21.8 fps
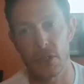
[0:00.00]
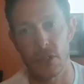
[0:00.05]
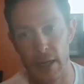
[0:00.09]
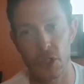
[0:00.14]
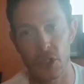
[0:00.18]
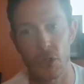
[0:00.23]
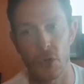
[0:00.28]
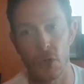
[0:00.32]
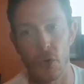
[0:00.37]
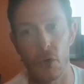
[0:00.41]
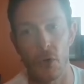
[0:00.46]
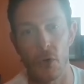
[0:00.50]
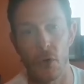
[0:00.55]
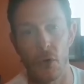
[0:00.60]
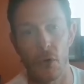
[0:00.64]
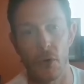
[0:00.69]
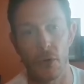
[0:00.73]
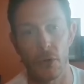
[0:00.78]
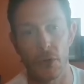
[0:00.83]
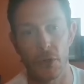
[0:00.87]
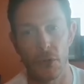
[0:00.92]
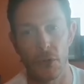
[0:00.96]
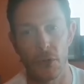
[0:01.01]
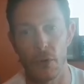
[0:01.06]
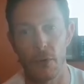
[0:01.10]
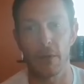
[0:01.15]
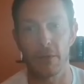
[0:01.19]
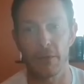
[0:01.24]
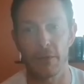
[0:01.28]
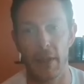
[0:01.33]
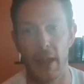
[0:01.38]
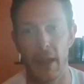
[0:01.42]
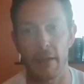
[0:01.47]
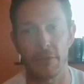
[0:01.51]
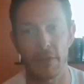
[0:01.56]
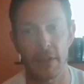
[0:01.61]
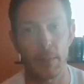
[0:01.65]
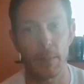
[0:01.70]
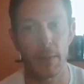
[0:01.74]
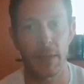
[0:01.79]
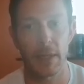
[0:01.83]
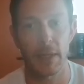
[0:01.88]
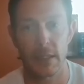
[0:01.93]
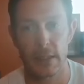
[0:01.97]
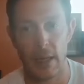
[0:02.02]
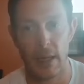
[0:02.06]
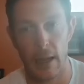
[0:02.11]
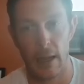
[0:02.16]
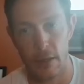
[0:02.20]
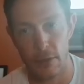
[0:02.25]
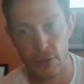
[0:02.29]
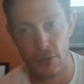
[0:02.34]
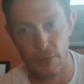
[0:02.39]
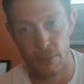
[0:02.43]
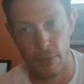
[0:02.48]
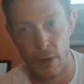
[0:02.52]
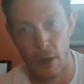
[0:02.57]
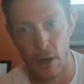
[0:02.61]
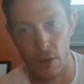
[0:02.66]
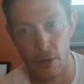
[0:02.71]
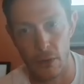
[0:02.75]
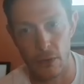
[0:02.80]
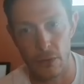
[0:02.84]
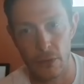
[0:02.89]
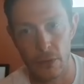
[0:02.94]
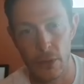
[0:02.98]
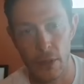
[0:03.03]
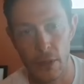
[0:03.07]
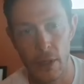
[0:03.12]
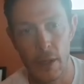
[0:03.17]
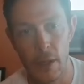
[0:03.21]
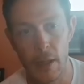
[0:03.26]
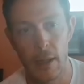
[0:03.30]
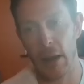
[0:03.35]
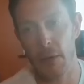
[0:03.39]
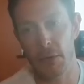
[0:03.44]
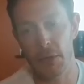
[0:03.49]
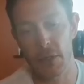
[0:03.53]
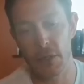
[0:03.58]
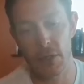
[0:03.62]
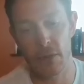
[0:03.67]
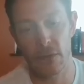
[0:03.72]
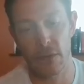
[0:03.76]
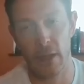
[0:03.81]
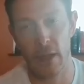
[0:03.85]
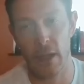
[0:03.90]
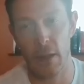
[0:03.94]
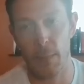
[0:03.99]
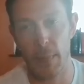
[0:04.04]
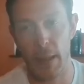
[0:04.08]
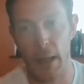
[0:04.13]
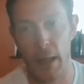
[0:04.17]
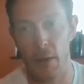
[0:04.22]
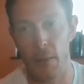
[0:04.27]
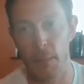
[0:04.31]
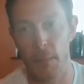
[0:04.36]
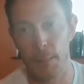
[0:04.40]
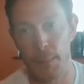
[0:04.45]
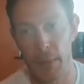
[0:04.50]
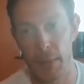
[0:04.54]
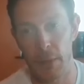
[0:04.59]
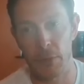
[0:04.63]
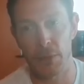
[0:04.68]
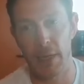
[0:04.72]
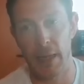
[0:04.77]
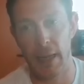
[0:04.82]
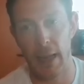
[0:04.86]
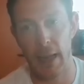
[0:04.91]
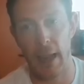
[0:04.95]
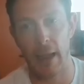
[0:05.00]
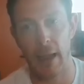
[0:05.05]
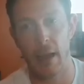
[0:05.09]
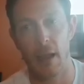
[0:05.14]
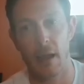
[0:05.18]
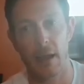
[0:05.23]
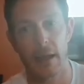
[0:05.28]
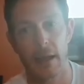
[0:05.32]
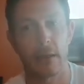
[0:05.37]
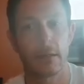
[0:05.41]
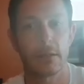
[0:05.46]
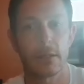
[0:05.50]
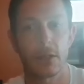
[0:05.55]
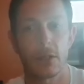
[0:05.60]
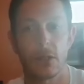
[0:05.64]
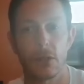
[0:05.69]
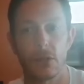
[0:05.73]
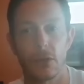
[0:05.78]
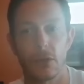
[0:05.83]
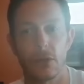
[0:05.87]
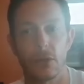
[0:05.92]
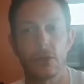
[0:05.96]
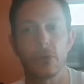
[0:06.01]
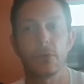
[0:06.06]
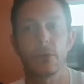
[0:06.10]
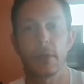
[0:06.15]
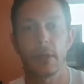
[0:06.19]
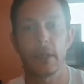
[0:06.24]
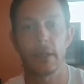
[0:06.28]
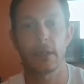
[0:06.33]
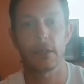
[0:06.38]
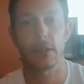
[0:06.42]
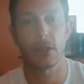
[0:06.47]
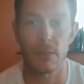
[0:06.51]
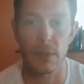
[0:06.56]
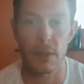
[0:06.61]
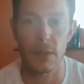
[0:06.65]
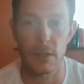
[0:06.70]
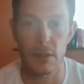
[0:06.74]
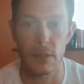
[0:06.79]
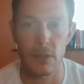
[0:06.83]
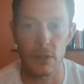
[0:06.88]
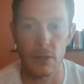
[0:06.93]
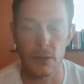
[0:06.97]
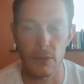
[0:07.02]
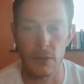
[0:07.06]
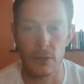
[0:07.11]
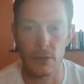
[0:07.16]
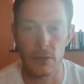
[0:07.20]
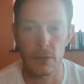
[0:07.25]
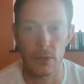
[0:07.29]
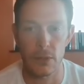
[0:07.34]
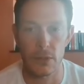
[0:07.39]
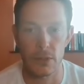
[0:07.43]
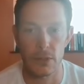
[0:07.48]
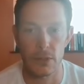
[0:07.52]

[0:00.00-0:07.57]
changed your view of that VP sales role? And how do you think about building AI into your systems as your